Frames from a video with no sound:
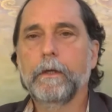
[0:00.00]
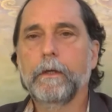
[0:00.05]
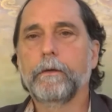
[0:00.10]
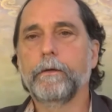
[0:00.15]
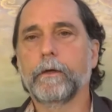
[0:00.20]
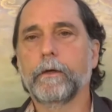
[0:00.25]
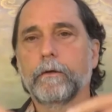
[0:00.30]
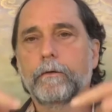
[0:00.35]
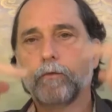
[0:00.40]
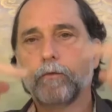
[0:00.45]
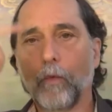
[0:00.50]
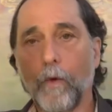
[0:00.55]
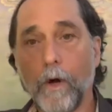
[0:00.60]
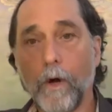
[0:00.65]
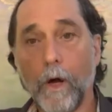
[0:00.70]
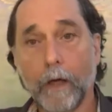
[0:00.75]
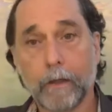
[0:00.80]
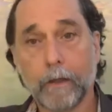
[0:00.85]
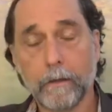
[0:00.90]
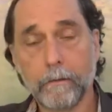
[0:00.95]
There is
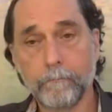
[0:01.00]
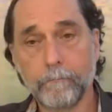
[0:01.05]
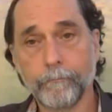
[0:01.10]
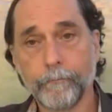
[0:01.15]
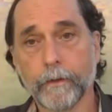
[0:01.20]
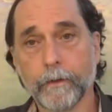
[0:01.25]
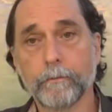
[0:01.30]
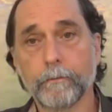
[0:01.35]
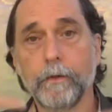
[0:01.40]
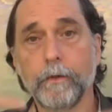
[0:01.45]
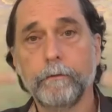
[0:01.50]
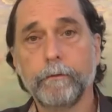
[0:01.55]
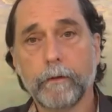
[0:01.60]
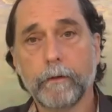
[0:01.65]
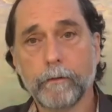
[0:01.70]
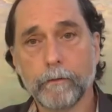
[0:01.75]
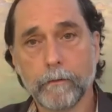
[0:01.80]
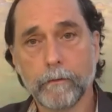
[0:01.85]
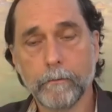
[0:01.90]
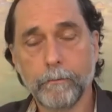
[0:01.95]
water that's moving
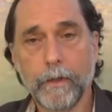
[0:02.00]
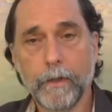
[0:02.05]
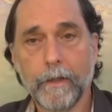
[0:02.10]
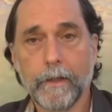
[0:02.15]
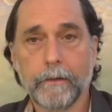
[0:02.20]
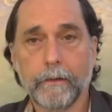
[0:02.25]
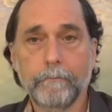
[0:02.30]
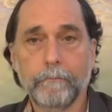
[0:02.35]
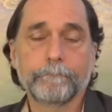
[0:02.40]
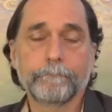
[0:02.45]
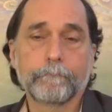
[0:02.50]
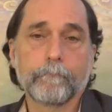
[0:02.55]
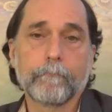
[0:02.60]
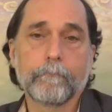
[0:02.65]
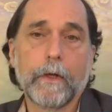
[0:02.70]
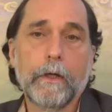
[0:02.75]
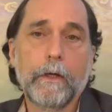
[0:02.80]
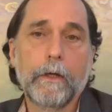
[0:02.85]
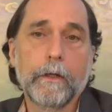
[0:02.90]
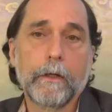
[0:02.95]
through the plant,
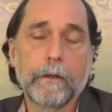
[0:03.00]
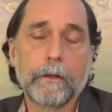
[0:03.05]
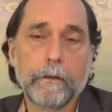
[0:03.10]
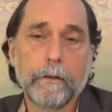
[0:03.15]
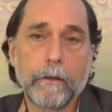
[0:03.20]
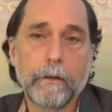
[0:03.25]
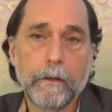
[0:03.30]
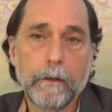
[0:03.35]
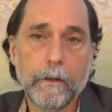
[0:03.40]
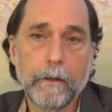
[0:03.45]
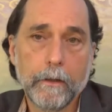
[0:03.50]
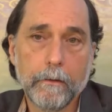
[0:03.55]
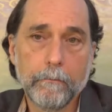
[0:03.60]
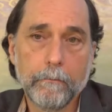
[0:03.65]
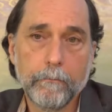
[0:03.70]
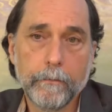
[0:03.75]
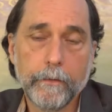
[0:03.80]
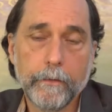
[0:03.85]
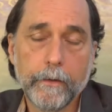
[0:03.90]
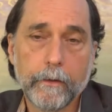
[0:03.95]
and
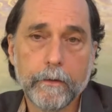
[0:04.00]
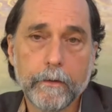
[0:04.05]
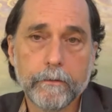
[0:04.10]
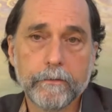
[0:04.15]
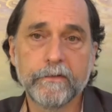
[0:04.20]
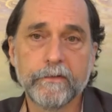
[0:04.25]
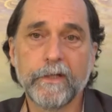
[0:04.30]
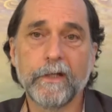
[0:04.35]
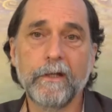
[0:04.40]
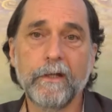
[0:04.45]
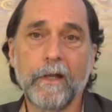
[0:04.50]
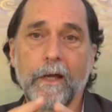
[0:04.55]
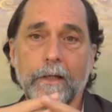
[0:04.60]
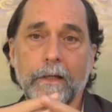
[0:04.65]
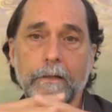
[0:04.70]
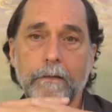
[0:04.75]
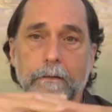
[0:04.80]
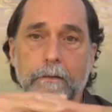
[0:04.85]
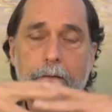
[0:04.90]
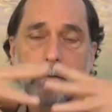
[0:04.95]
there is
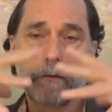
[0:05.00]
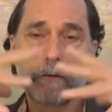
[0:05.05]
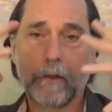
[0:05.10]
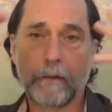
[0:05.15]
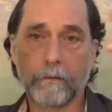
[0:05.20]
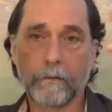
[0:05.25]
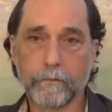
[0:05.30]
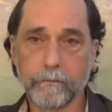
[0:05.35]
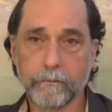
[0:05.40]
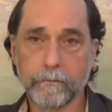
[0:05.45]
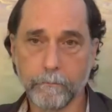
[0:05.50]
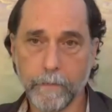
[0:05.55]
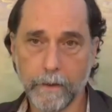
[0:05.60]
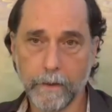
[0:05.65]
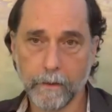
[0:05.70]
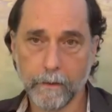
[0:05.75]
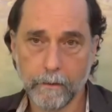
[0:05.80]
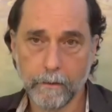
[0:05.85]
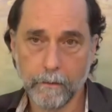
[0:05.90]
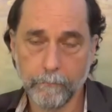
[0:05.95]
sunlight that is
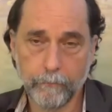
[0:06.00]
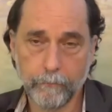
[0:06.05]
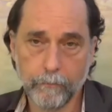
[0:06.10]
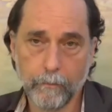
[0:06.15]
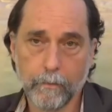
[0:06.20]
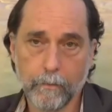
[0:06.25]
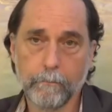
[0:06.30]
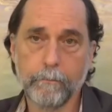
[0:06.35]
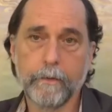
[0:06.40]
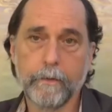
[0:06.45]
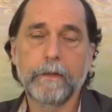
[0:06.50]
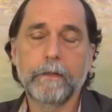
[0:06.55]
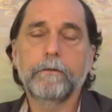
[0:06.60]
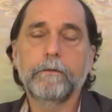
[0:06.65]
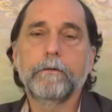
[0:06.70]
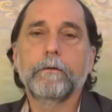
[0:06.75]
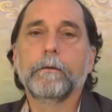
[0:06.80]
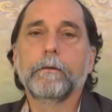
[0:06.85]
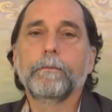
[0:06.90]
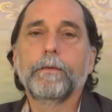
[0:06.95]
being absorbed
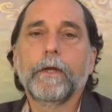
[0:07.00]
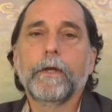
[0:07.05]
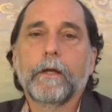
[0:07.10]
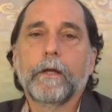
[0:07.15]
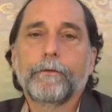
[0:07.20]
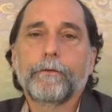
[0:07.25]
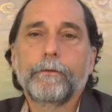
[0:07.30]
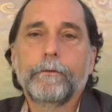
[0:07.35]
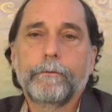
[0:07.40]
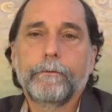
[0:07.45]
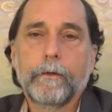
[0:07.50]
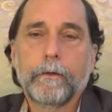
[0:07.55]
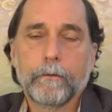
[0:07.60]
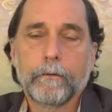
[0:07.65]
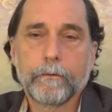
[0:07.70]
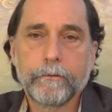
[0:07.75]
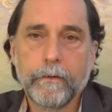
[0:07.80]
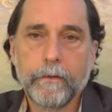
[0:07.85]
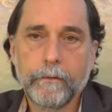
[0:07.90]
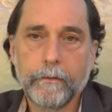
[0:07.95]
into the plant through
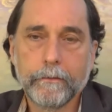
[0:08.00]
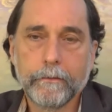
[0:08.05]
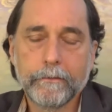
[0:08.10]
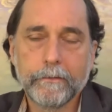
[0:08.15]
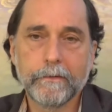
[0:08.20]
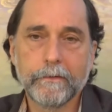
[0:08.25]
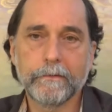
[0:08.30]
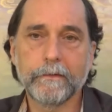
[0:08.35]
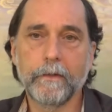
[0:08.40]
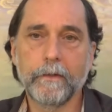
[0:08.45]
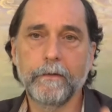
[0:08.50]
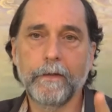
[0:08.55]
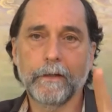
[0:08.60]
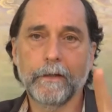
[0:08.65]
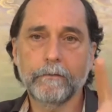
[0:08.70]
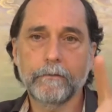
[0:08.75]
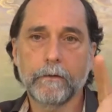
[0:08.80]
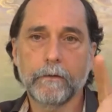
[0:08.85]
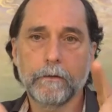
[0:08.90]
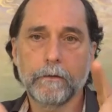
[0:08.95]
photosynthesis, and
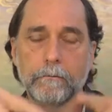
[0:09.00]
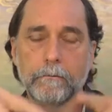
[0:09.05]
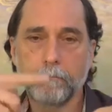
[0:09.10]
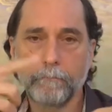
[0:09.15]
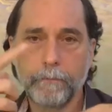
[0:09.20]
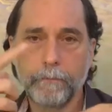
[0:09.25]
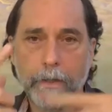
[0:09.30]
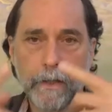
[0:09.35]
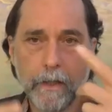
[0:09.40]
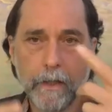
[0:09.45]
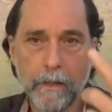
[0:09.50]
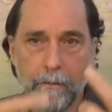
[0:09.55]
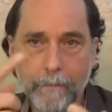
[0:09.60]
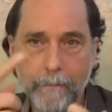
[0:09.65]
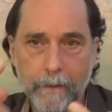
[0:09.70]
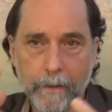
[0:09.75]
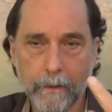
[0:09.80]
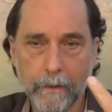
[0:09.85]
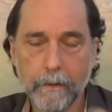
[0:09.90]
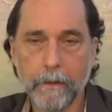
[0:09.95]
that's
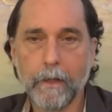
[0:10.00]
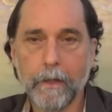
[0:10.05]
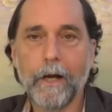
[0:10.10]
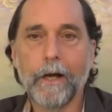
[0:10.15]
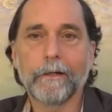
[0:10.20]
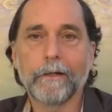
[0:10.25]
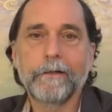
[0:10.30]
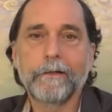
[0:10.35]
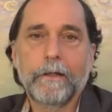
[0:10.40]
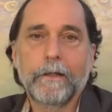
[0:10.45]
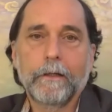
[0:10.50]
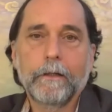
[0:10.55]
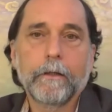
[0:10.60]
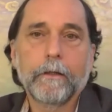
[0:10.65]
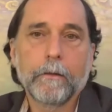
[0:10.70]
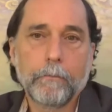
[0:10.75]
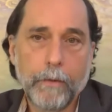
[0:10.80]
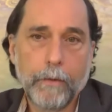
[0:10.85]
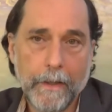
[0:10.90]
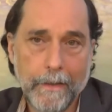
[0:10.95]
becoming Agni in
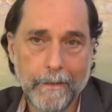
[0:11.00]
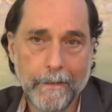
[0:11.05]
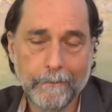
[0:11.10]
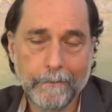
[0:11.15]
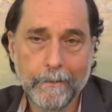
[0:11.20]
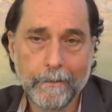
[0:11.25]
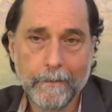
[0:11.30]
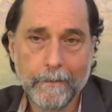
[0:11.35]
the plant.